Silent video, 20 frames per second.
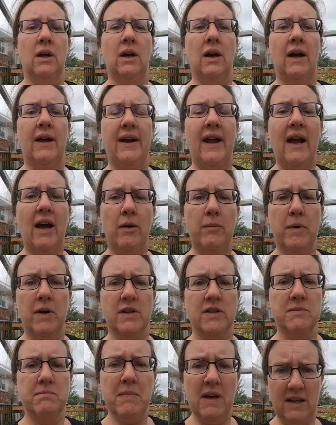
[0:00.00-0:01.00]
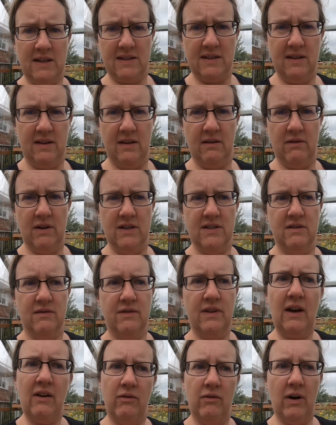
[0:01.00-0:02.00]
and how much mixing there is of
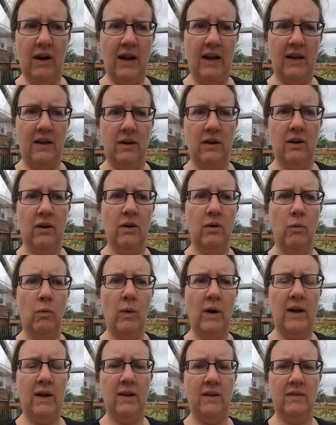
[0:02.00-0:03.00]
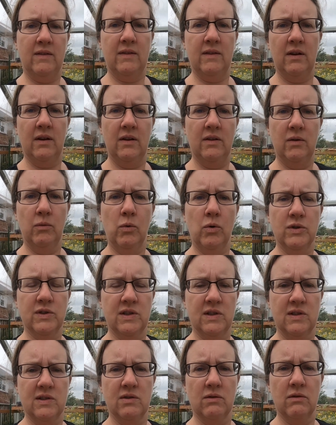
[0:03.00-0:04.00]
that rain with the water
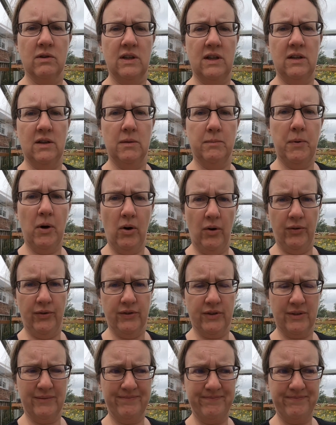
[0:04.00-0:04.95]
that's already in the pond.